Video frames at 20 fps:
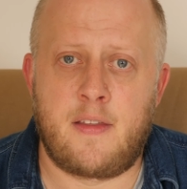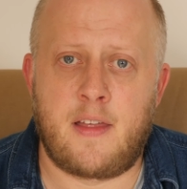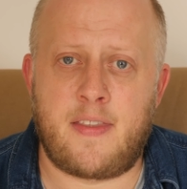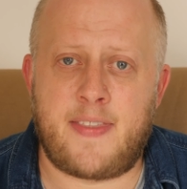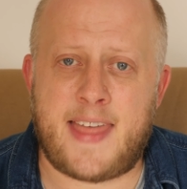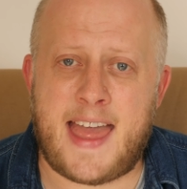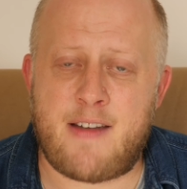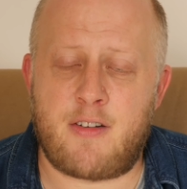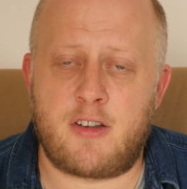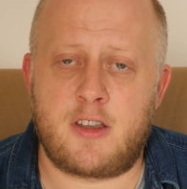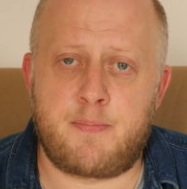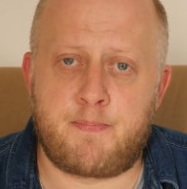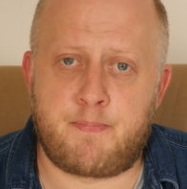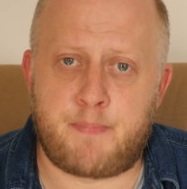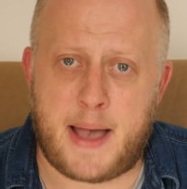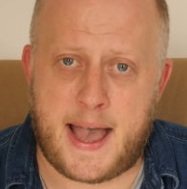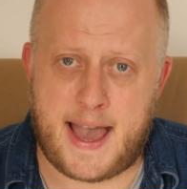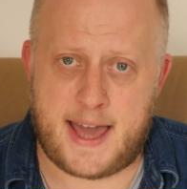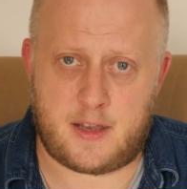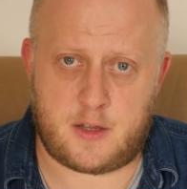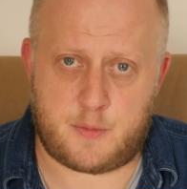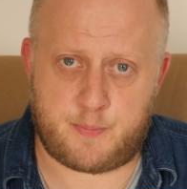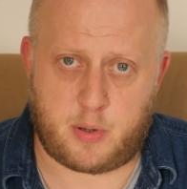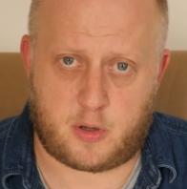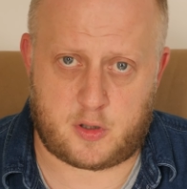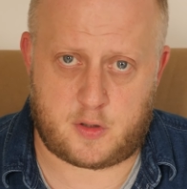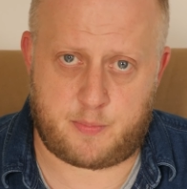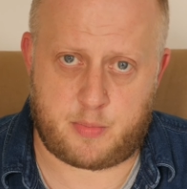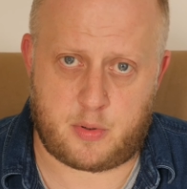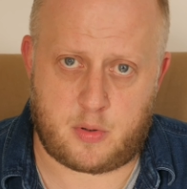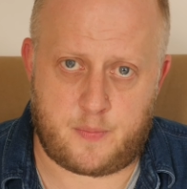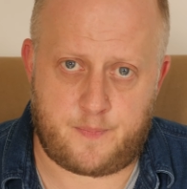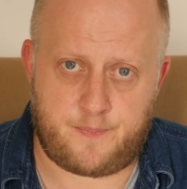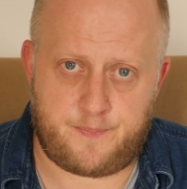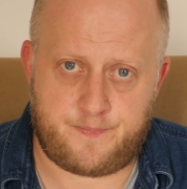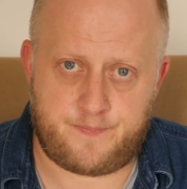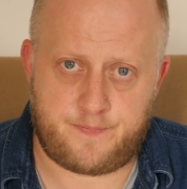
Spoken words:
that they're as bad as possible.